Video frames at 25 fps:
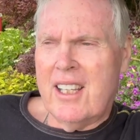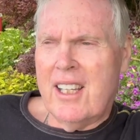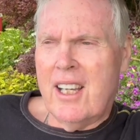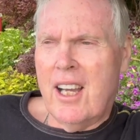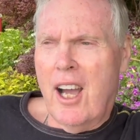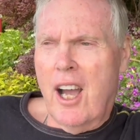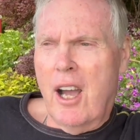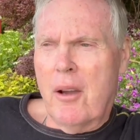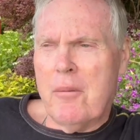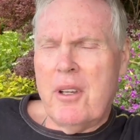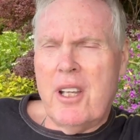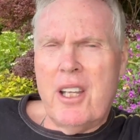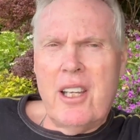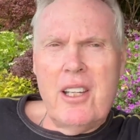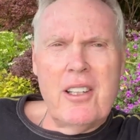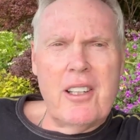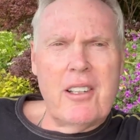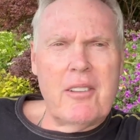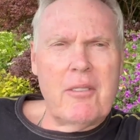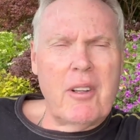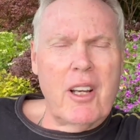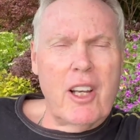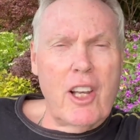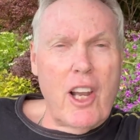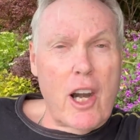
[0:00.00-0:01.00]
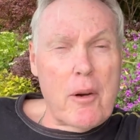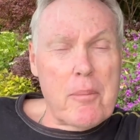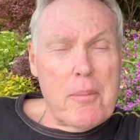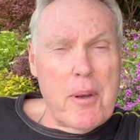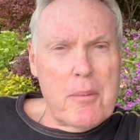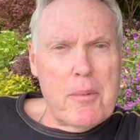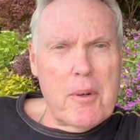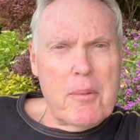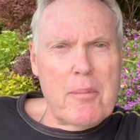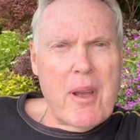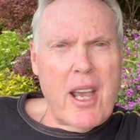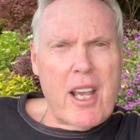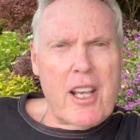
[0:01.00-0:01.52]
I mean, a lot of
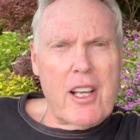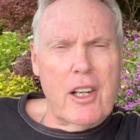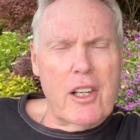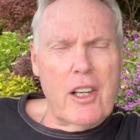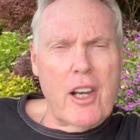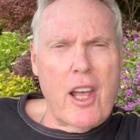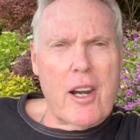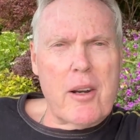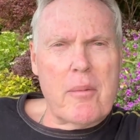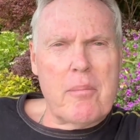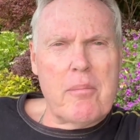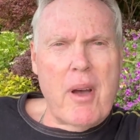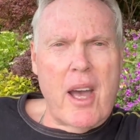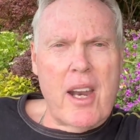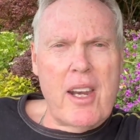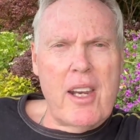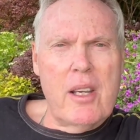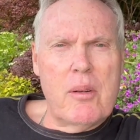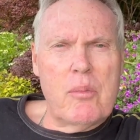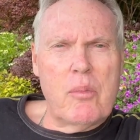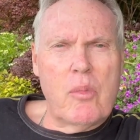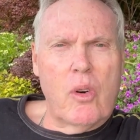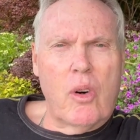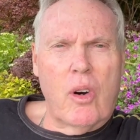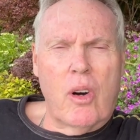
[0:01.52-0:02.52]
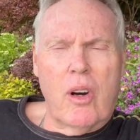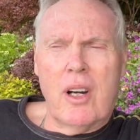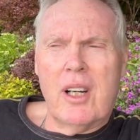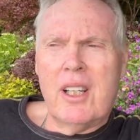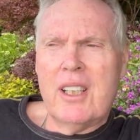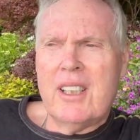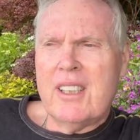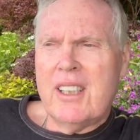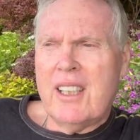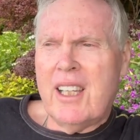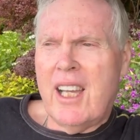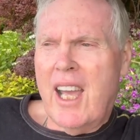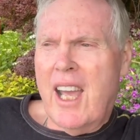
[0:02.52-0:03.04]
people make a lot of money in war,
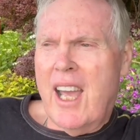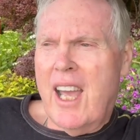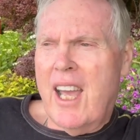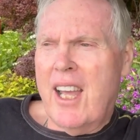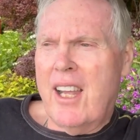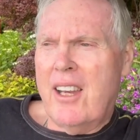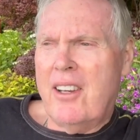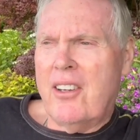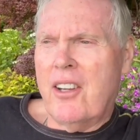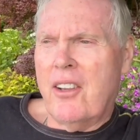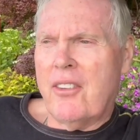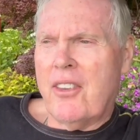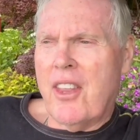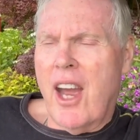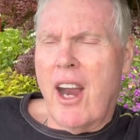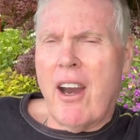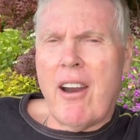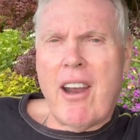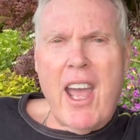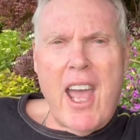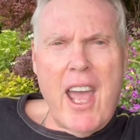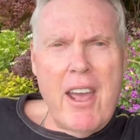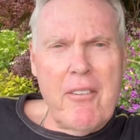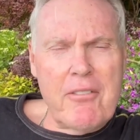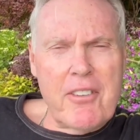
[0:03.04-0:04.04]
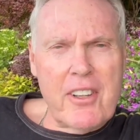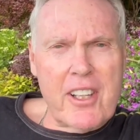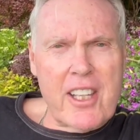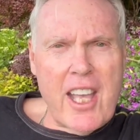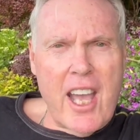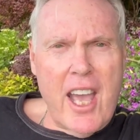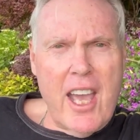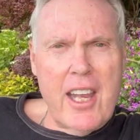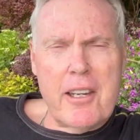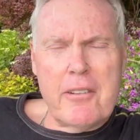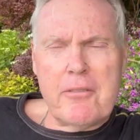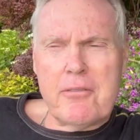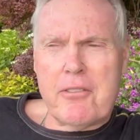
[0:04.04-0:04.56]
and they're
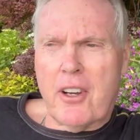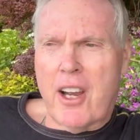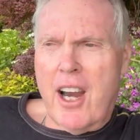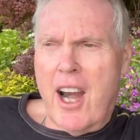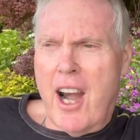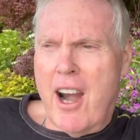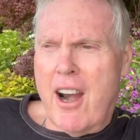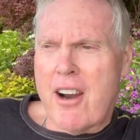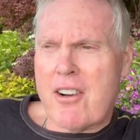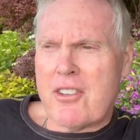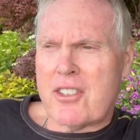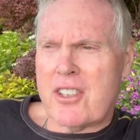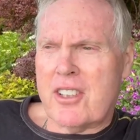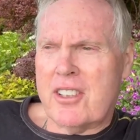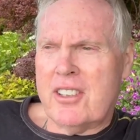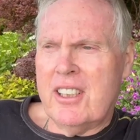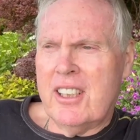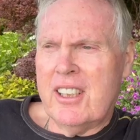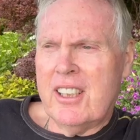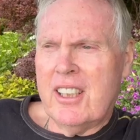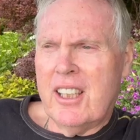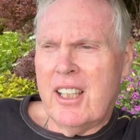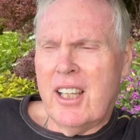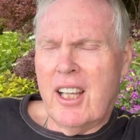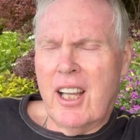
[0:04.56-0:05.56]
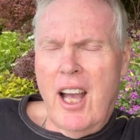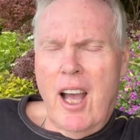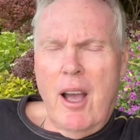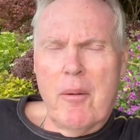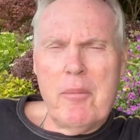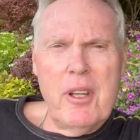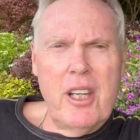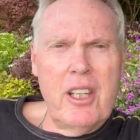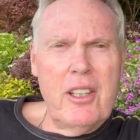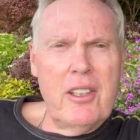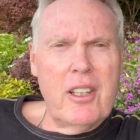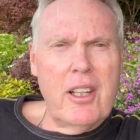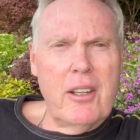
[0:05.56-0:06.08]
advocating for Harris. And I
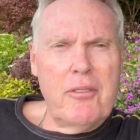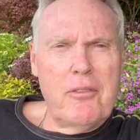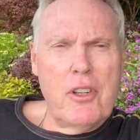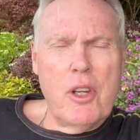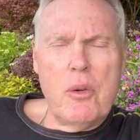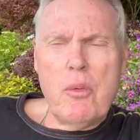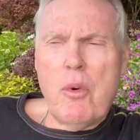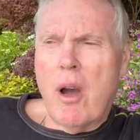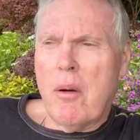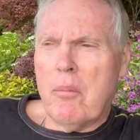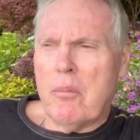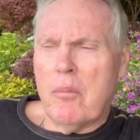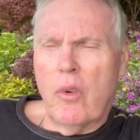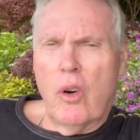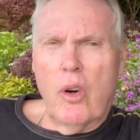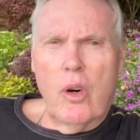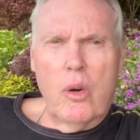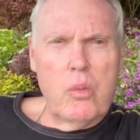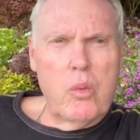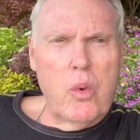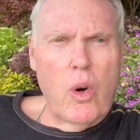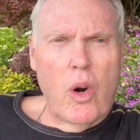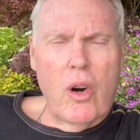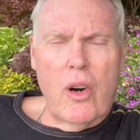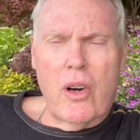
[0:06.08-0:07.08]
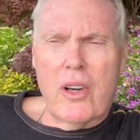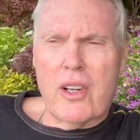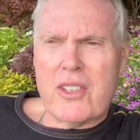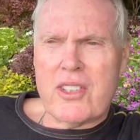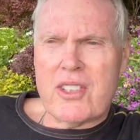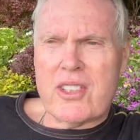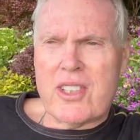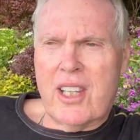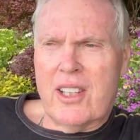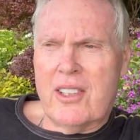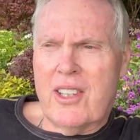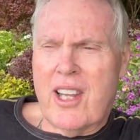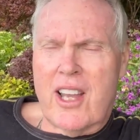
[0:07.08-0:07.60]
mean, if you want more wars,
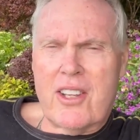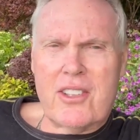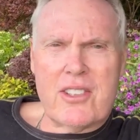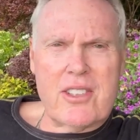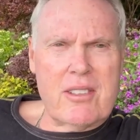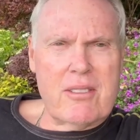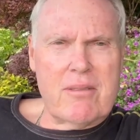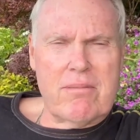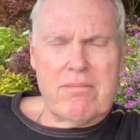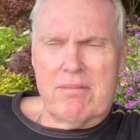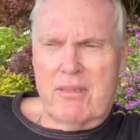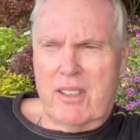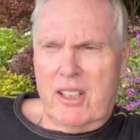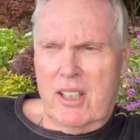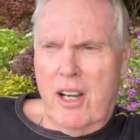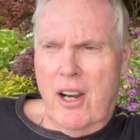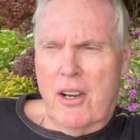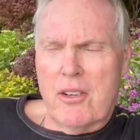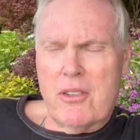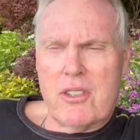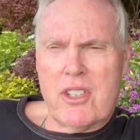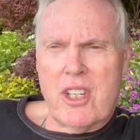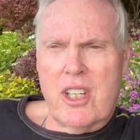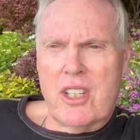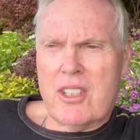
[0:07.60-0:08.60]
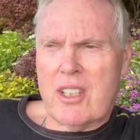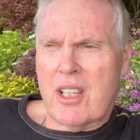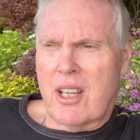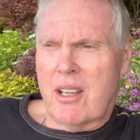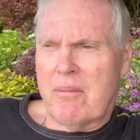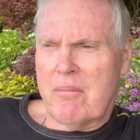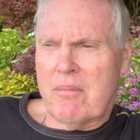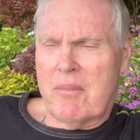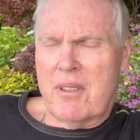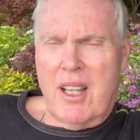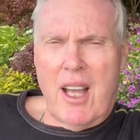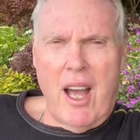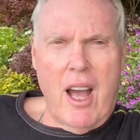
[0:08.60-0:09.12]
then that's, you know, she's
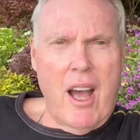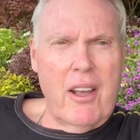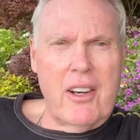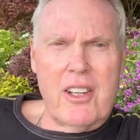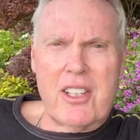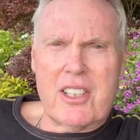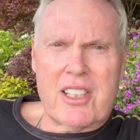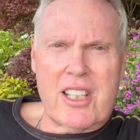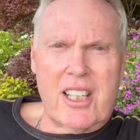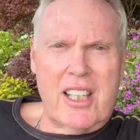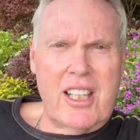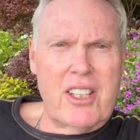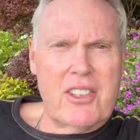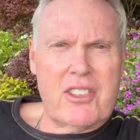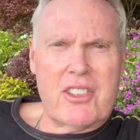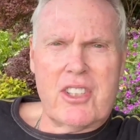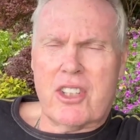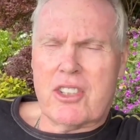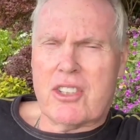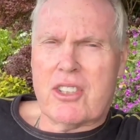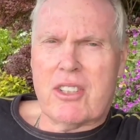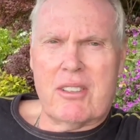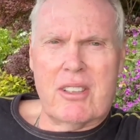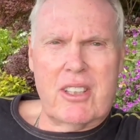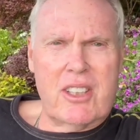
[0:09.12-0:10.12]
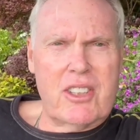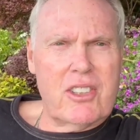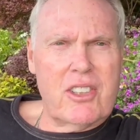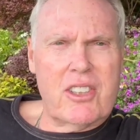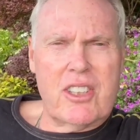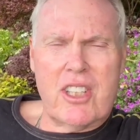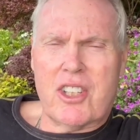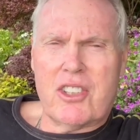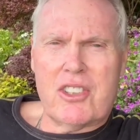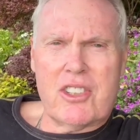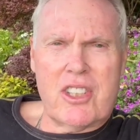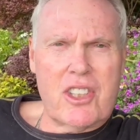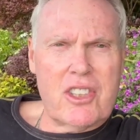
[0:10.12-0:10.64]
honestly, it's
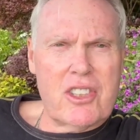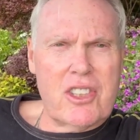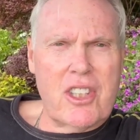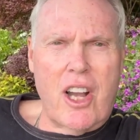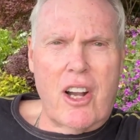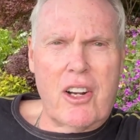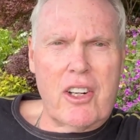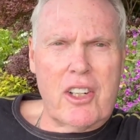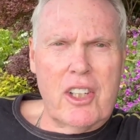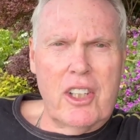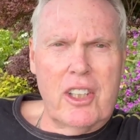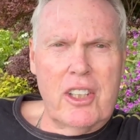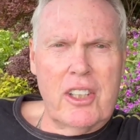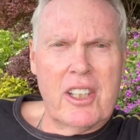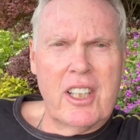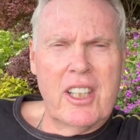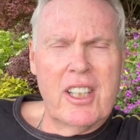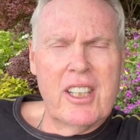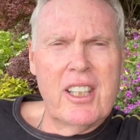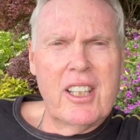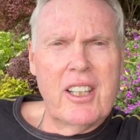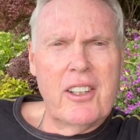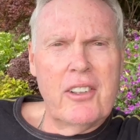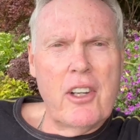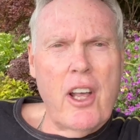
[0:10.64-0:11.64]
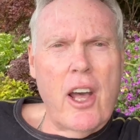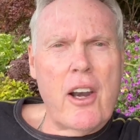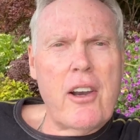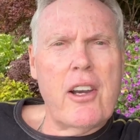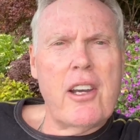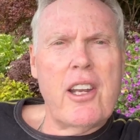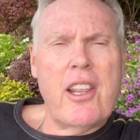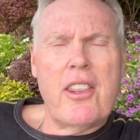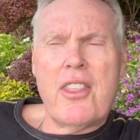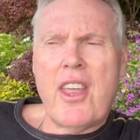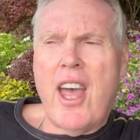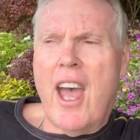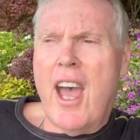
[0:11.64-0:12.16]
just not good. Not
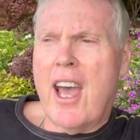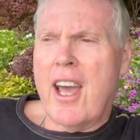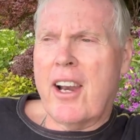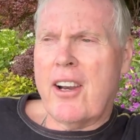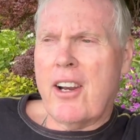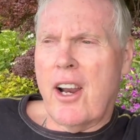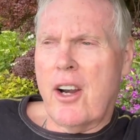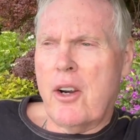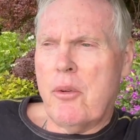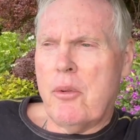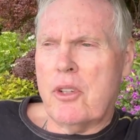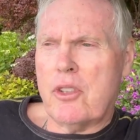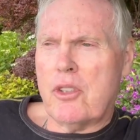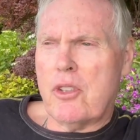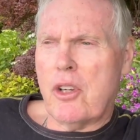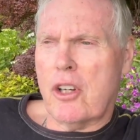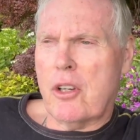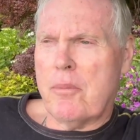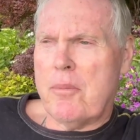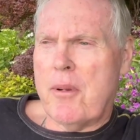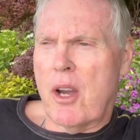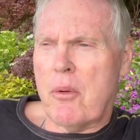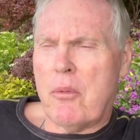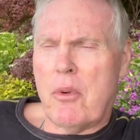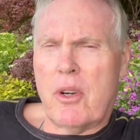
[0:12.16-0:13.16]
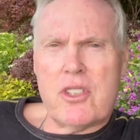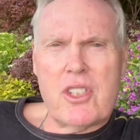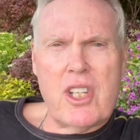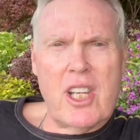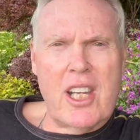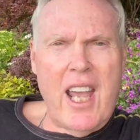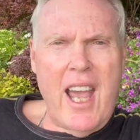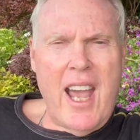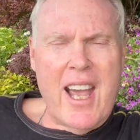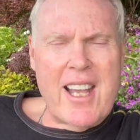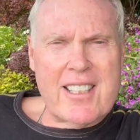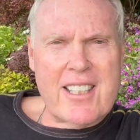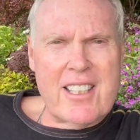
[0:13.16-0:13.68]
only that, I don't want to talk about what she
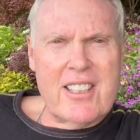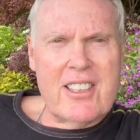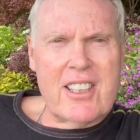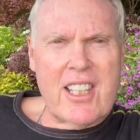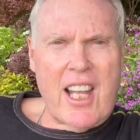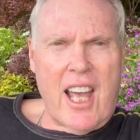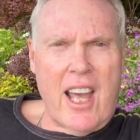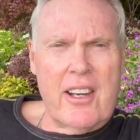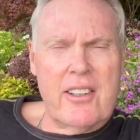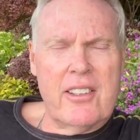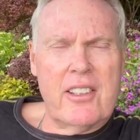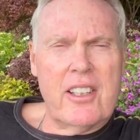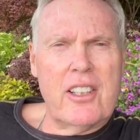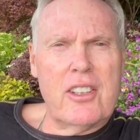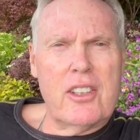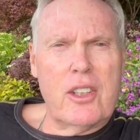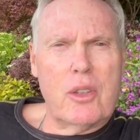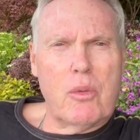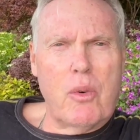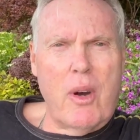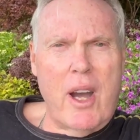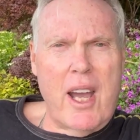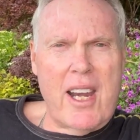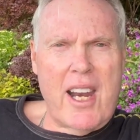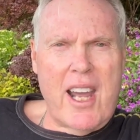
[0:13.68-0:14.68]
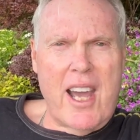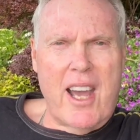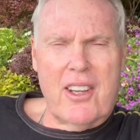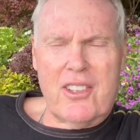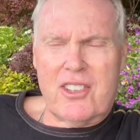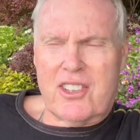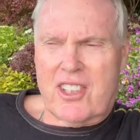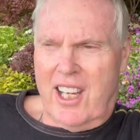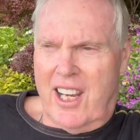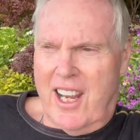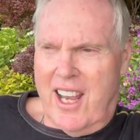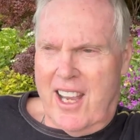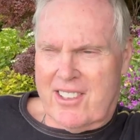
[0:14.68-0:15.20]
hasn't done in the White House.
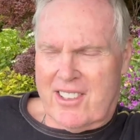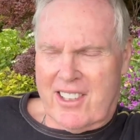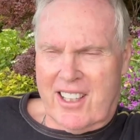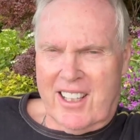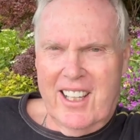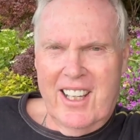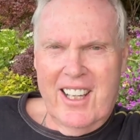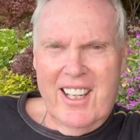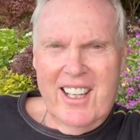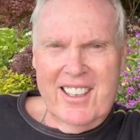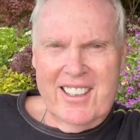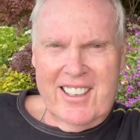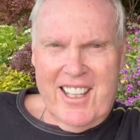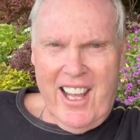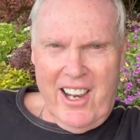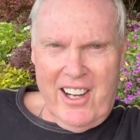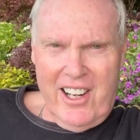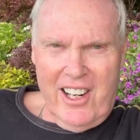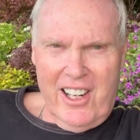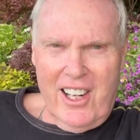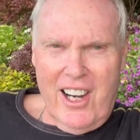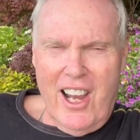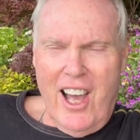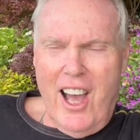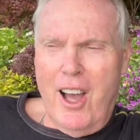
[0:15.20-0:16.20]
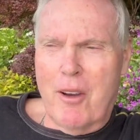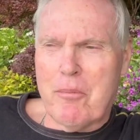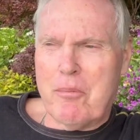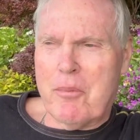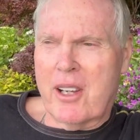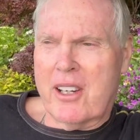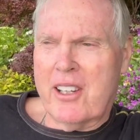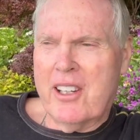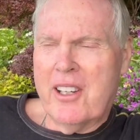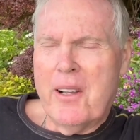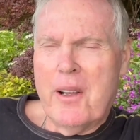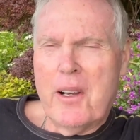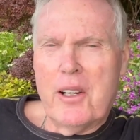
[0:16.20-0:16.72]
She hasn't done a lot,
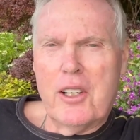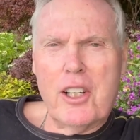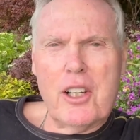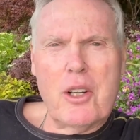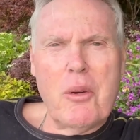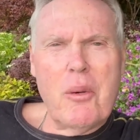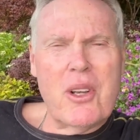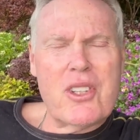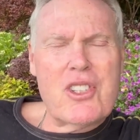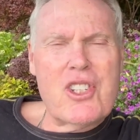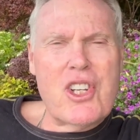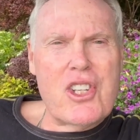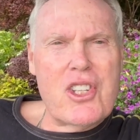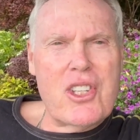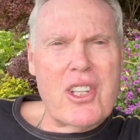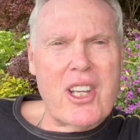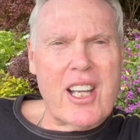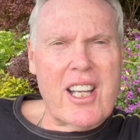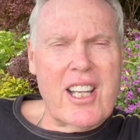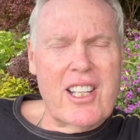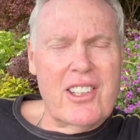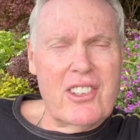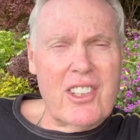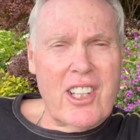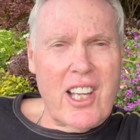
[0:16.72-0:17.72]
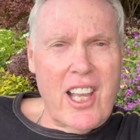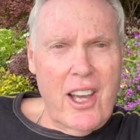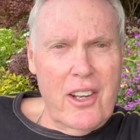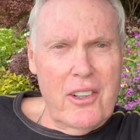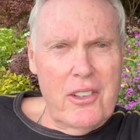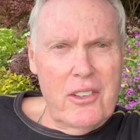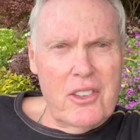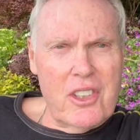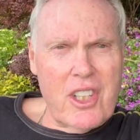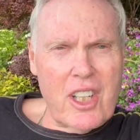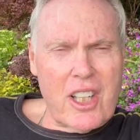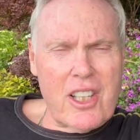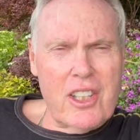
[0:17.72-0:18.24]
but look at what she's
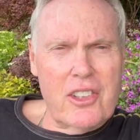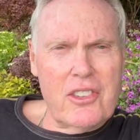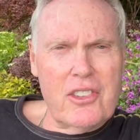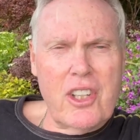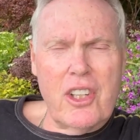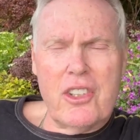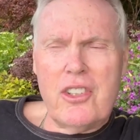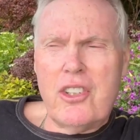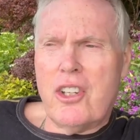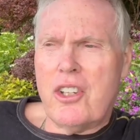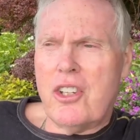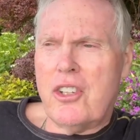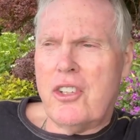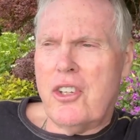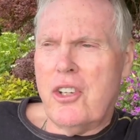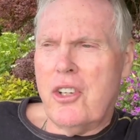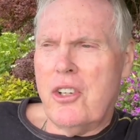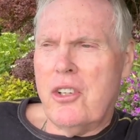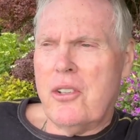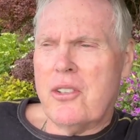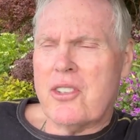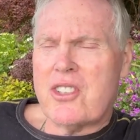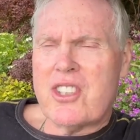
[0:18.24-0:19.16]
going to continue to do.